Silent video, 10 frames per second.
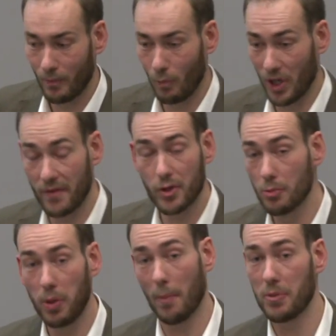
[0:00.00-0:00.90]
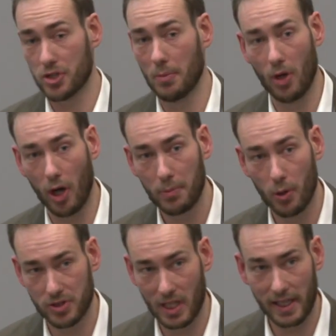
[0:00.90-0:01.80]
Whenever you publish a blog
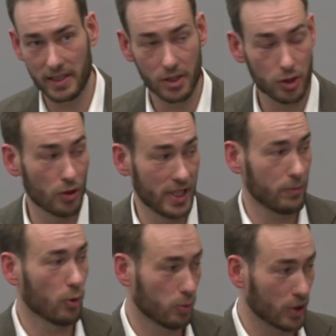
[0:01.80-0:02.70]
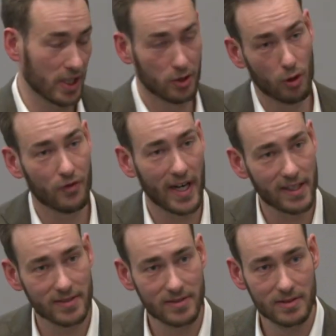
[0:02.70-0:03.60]
post on LinkedIn, your network would get notified,
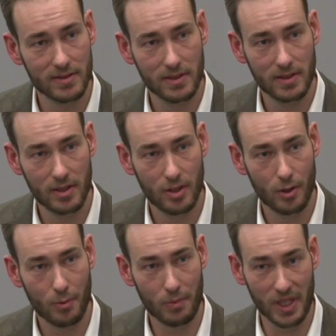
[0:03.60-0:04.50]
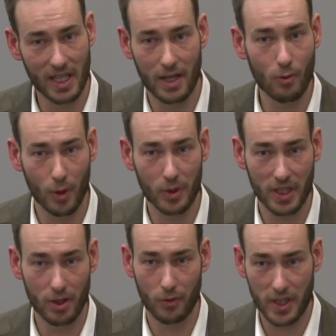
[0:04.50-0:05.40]
meaning that everyone would
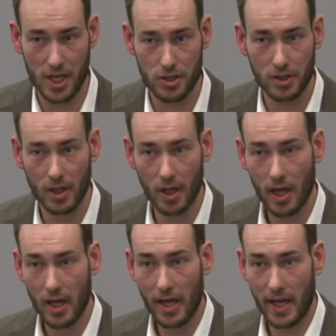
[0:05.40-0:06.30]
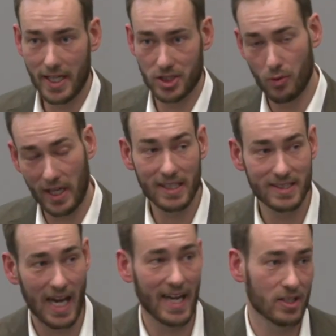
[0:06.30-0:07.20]
get a notification. It's directly
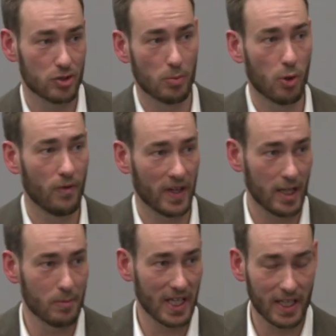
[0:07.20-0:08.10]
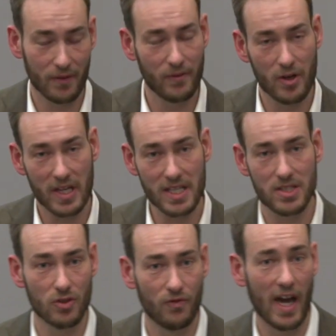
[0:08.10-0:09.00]
tied into your profile again, making it very
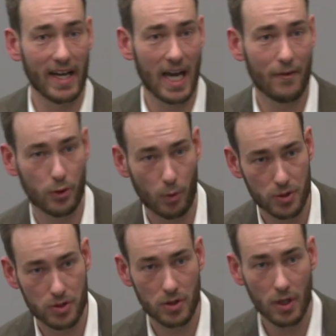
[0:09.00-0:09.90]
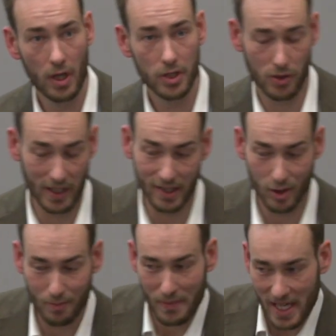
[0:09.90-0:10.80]
easy to find afterwards. So again,
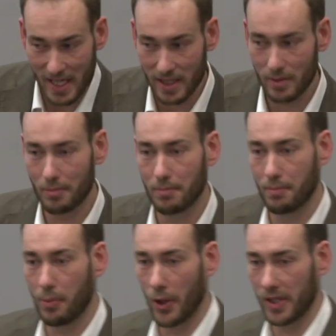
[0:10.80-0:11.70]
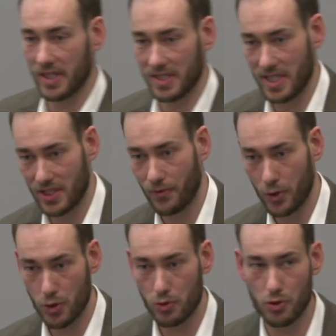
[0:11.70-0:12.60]
the main point of this is for
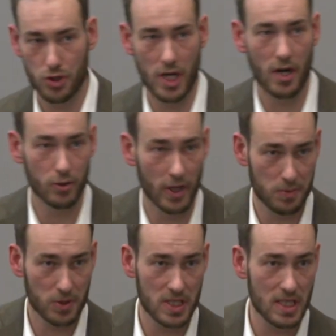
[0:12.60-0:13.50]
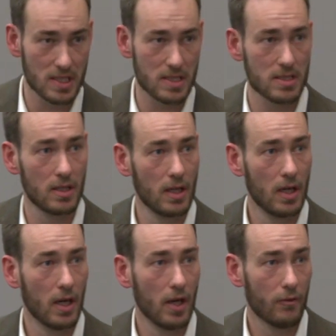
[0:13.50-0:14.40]
you to share your expertise,
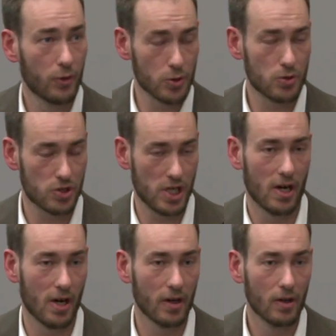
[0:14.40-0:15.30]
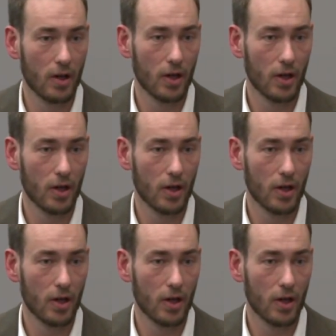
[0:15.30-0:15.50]
for you to share